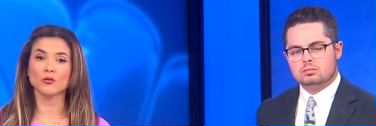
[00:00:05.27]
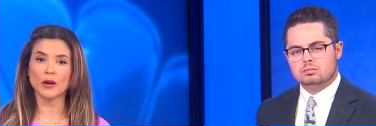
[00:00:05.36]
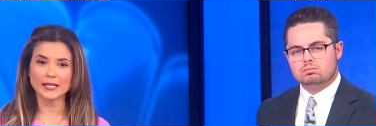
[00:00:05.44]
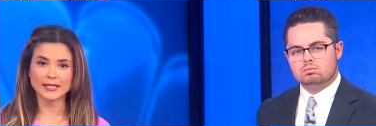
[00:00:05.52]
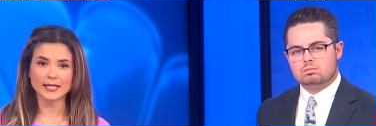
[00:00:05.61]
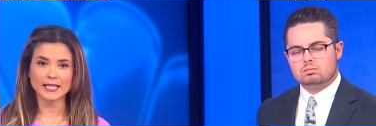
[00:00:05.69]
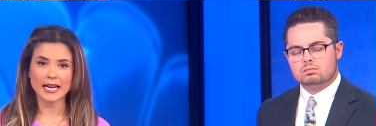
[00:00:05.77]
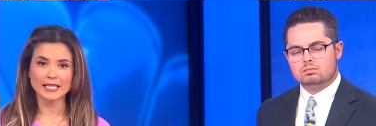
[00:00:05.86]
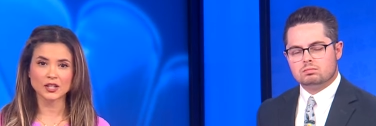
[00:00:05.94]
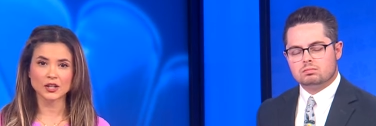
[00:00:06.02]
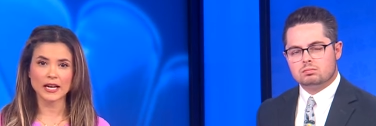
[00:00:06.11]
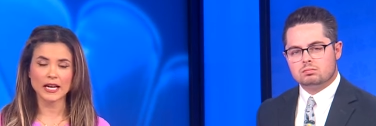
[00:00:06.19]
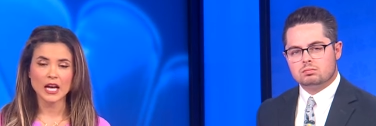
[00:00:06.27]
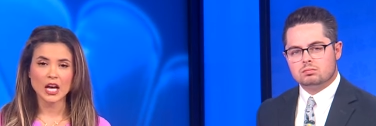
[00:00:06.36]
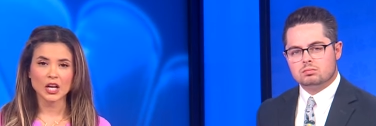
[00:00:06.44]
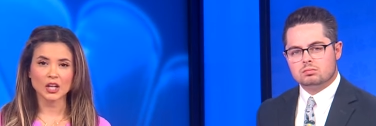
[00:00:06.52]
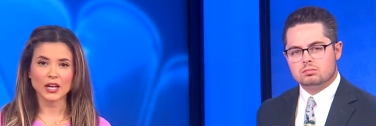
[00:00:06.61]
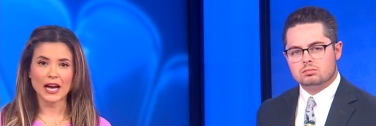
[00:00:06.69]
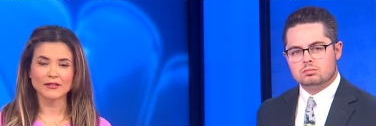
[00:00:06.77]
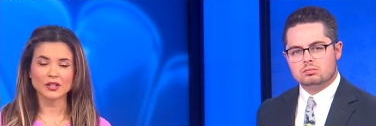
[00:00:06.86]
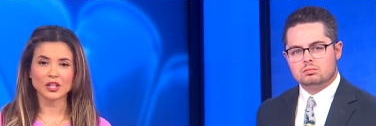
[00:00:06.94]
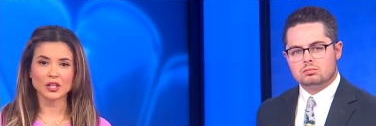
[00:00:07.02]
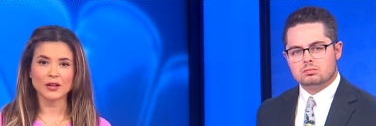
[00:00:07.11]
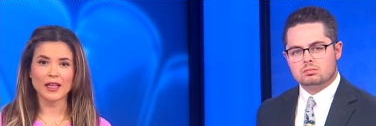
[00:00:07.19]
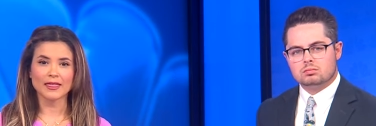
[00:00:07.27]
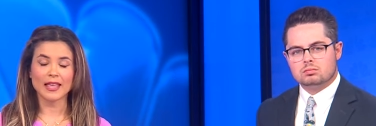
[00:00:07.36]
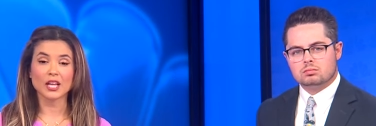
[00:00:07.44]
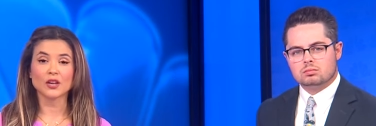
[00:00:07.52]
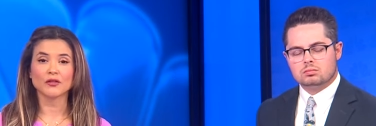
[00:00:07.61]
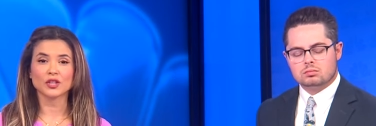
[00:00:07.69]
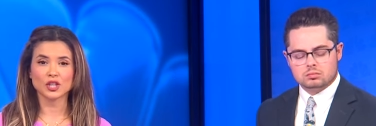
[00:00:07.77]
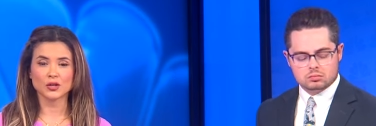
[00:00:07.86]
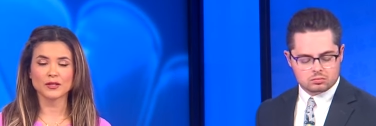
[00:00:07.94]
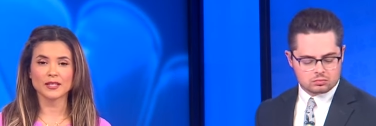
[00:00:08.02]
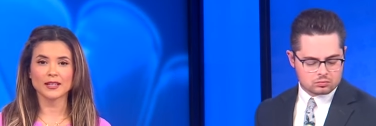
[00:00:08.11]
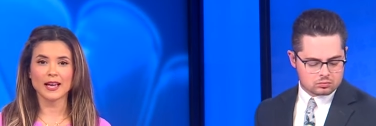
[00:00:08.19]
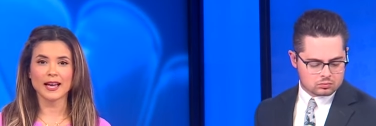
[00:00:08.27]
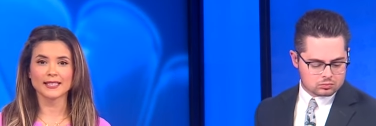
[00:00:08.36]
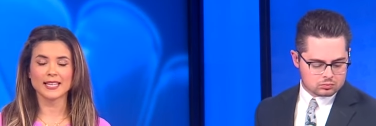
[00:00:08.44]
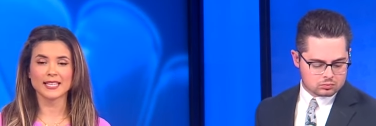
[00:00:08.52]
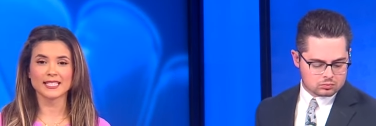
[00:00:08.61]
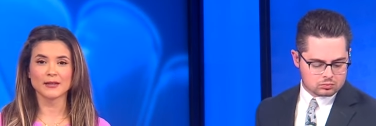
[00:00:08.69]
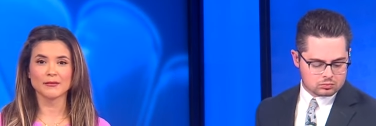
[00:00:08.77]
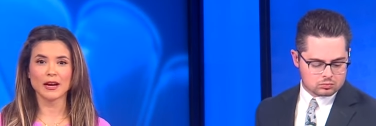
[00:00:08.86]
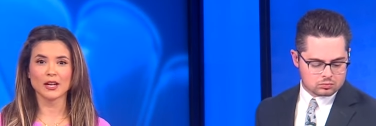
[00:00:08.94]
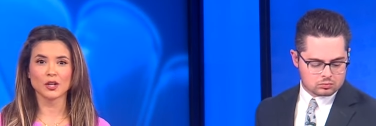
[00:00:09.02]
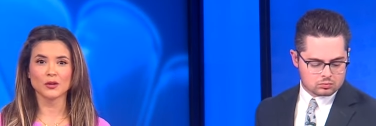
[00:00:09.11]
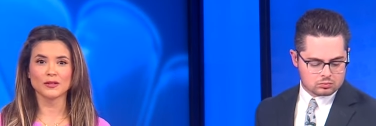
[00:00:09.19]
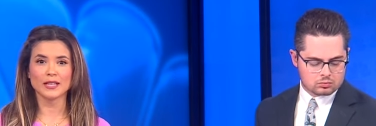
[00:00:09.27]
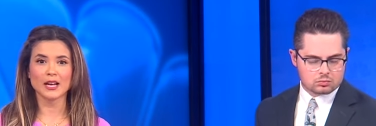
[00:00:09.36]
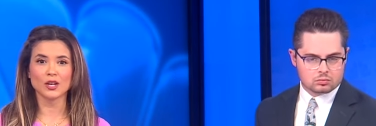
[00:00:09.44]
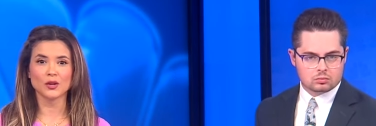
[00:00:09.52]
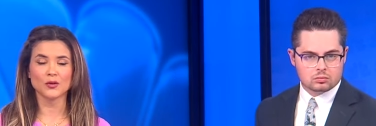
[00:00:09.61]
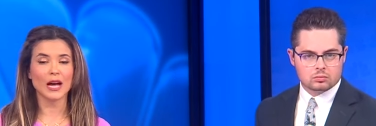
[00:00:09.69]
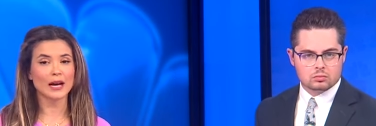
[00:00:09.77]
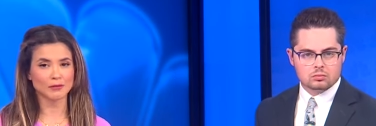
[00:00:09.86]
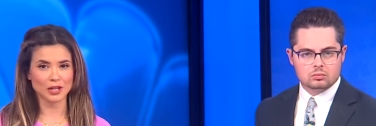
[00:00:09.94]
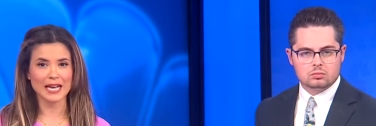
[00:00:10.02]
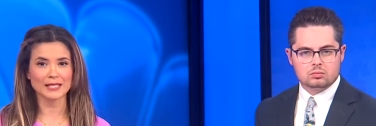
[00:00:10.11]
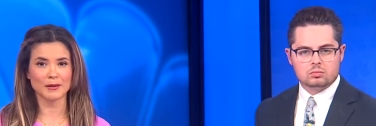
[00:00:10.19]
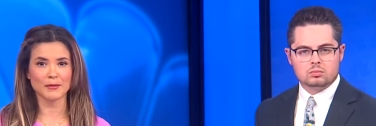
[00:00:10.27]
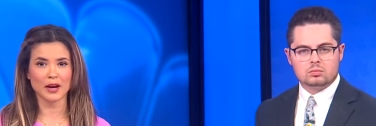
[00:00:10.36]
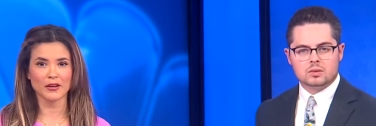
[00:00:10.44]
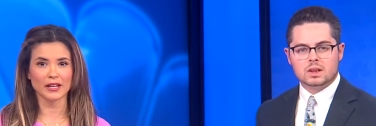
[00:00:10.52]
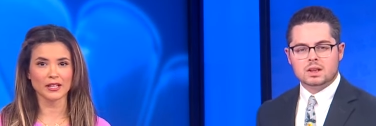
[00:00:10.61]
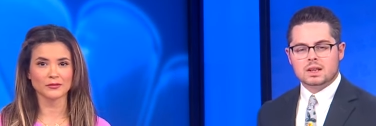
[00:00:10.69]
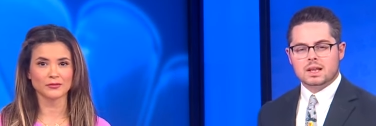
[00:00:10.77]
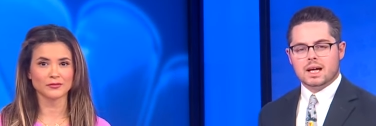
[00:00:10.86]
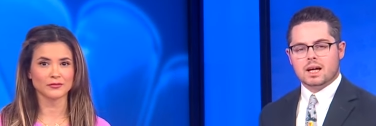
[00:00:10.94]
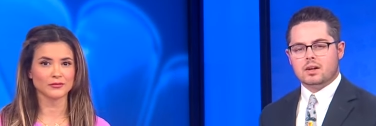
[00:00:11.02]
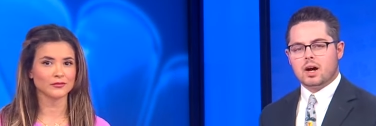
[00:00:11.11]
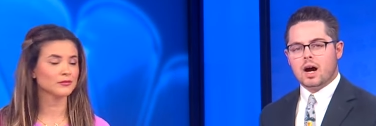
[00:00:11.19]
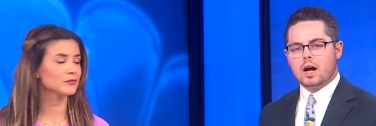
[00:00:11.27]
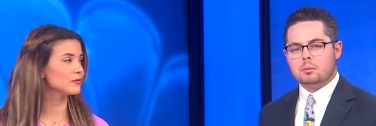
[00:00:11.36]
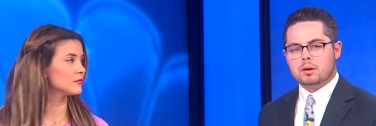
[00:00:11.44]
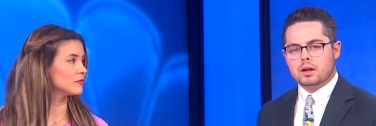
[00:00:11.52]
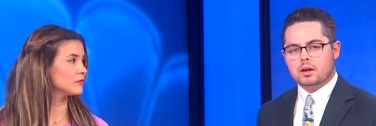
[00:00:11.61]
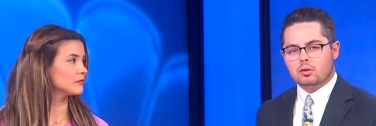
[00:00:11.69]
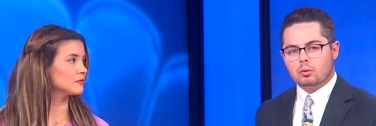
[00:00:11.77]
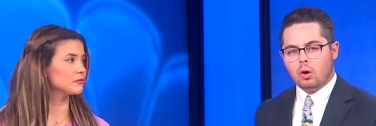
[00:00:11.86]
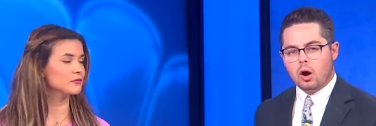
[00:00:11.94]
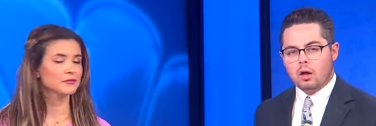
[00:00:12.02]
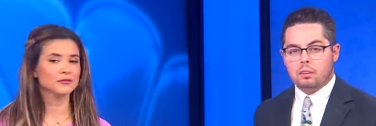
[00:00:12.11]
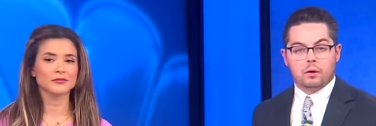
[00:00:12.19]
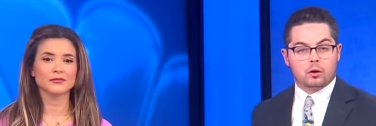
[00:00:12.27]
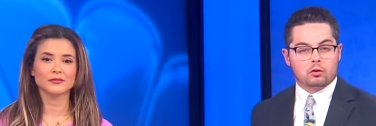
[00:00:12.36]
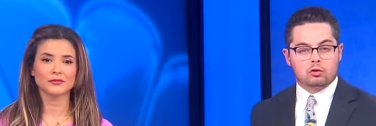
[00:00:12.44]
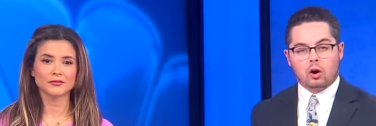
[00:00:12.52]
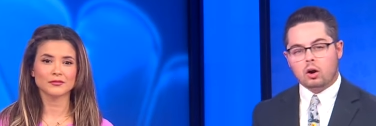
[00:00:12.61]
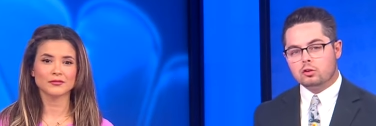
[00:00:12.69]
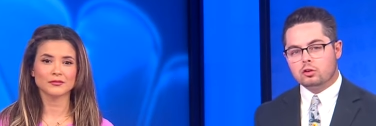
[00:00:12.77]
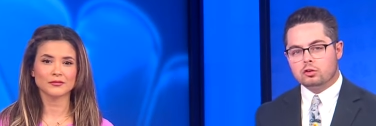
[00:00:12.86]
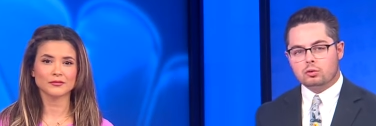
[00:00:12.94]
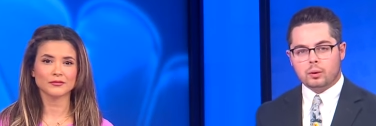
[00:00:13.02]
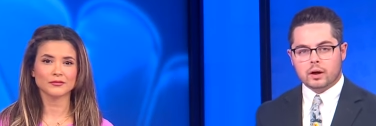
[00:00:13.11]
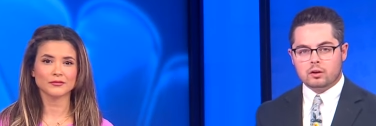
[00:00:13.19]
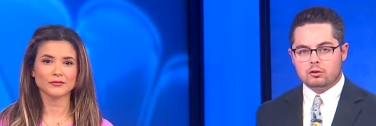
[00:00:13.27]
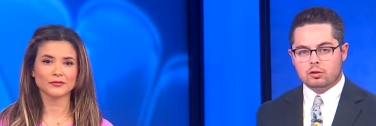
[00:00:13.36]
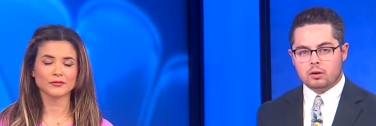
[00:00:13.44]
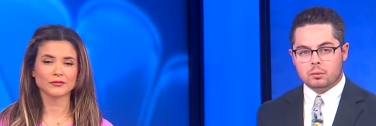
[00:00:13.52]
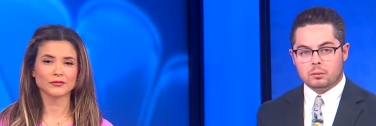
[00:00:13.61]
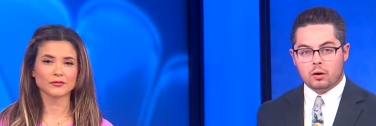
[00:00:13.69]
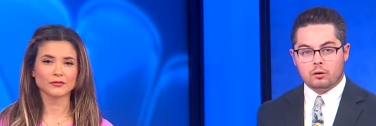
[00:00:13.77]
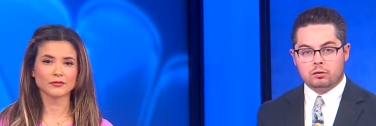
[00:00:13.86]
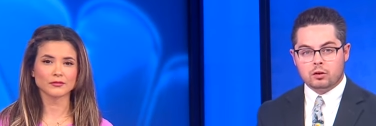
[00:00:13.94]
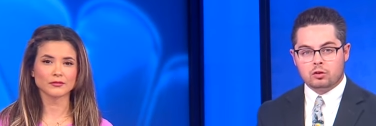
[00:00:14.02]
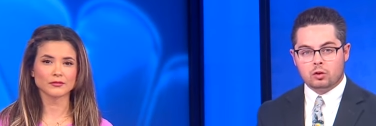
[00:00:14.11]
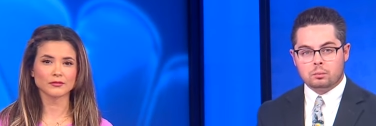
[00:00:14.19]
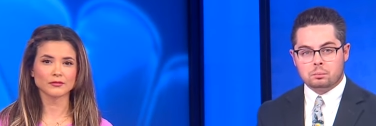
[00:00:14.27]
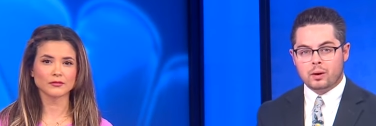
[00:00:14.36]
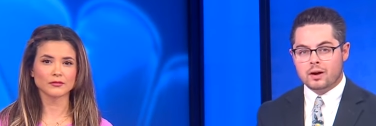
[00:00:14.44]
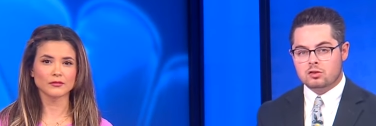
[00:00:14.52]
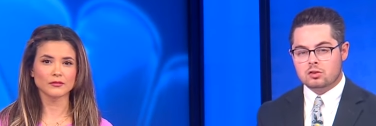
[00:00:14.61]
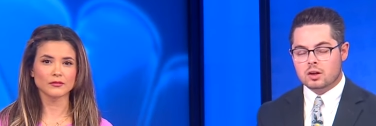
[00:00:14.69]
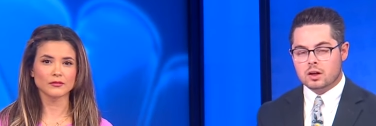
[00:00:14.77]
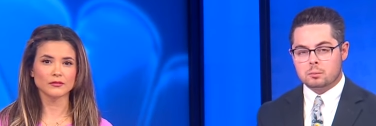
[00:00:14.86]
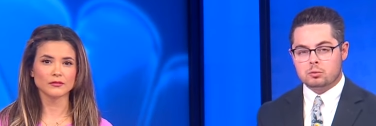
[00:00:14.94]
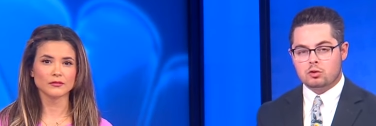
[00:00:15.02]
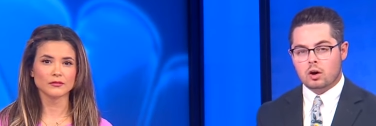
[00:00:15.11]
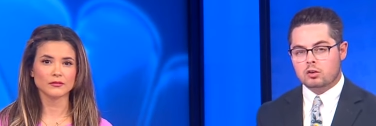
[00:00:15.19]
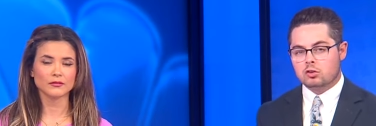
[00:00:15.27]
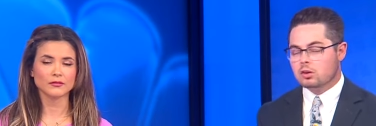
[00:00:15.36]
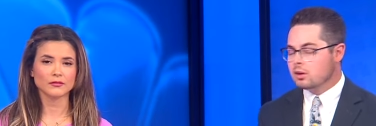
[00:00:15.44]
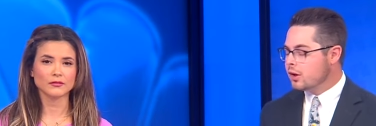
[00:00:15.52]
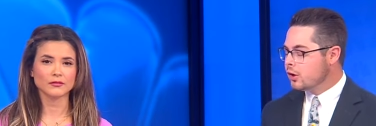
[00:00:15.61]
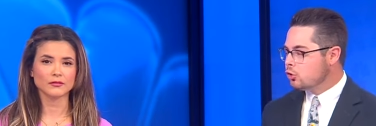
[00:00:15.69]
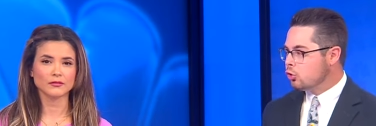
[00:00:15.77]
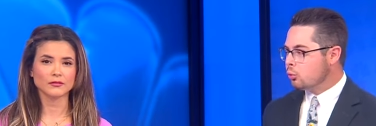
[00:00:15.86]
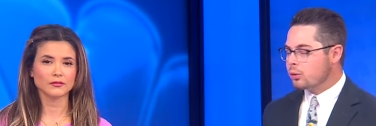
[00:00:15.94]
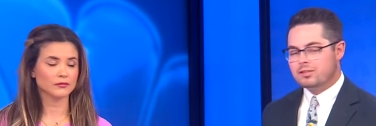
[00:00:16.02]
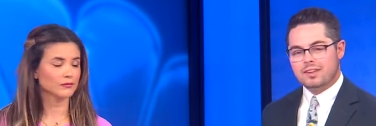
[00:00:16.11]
Speaker 1: were arrested yesterday. Good afternoon, and thank you for choosing KTSM 9 News at noon. I'm Jasmine Perry.
Speaker 2: And I'm Ian Roth. Their charges range from official oppression and obstruction to